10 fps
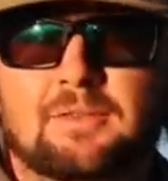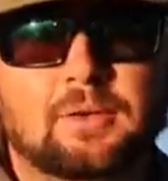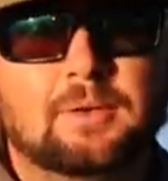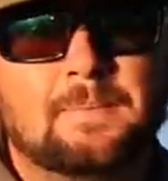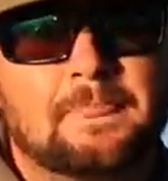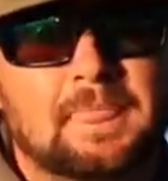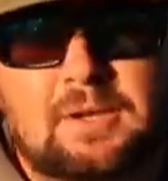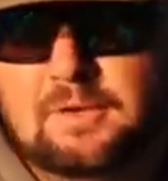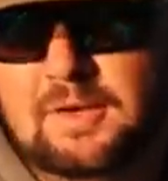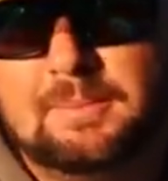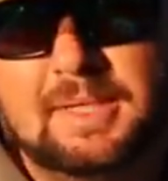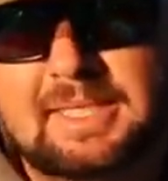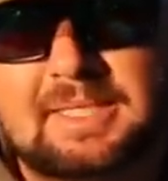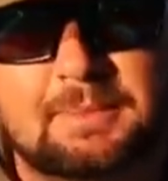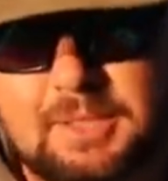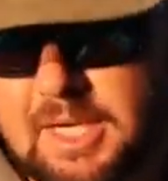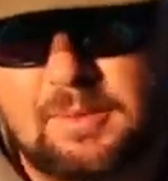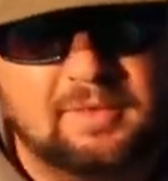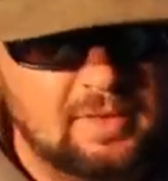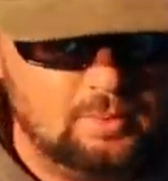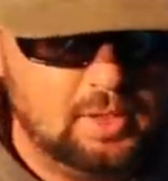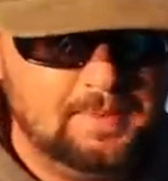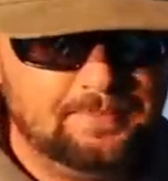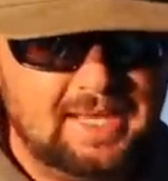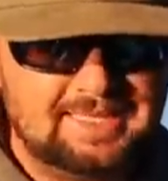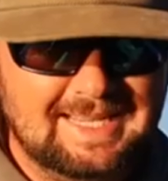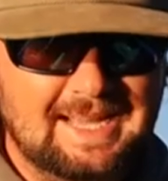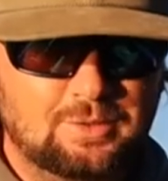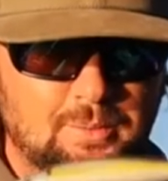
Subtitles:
for November, December, January, February has got